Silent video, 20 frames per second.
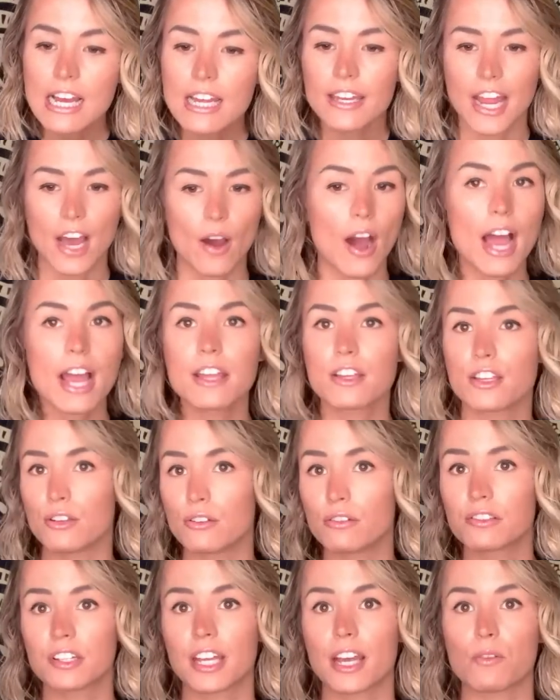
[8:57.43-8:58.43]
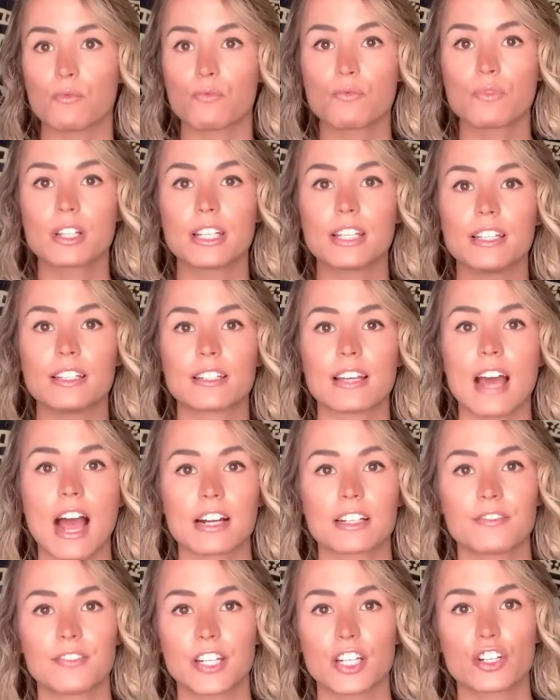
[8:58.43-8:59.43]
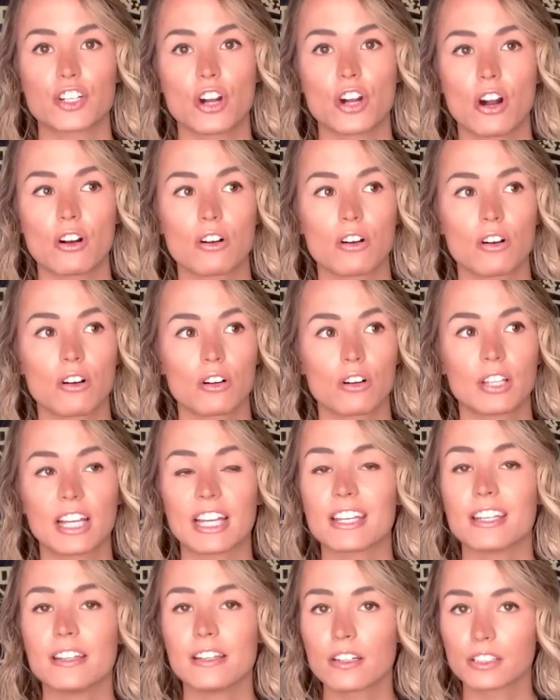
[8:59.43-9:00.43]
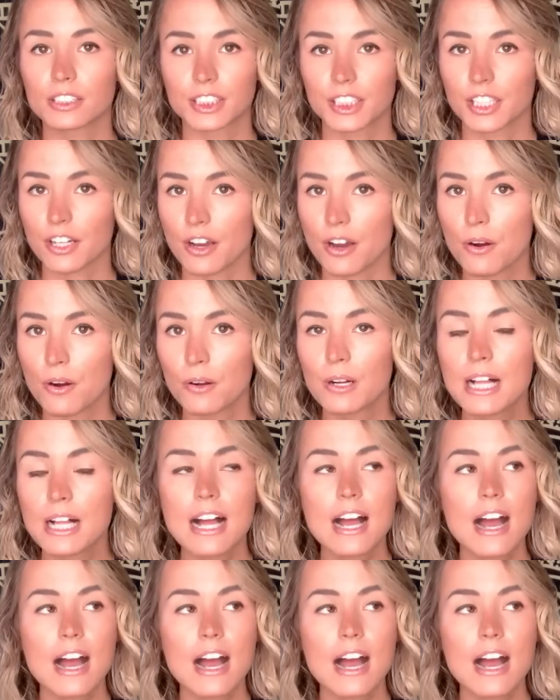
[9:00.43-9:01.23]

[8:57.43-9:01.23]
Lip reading: Now, I used to get really into activated charcoal years ago,